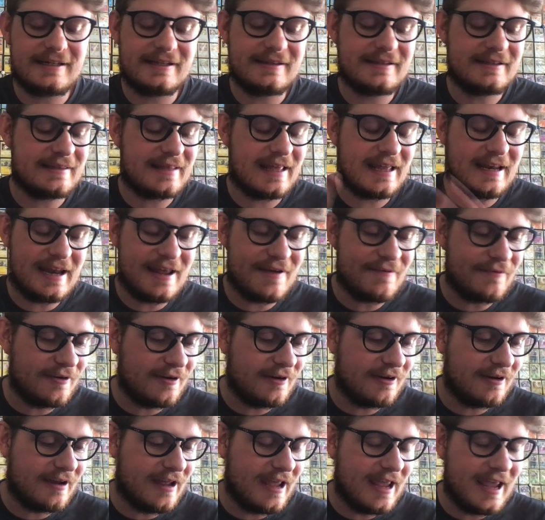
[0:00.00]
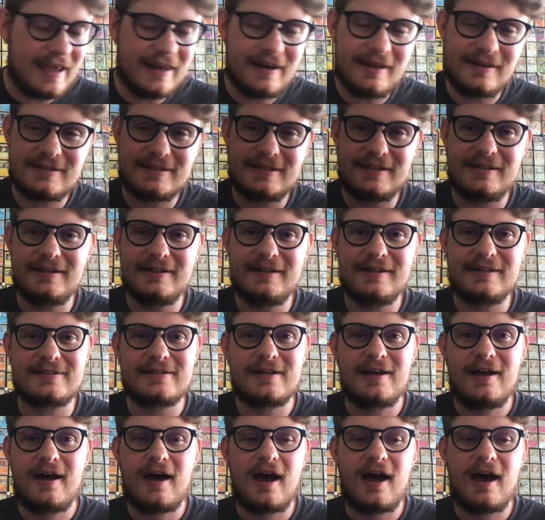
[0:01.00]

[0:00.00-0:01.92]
and then they never edited it.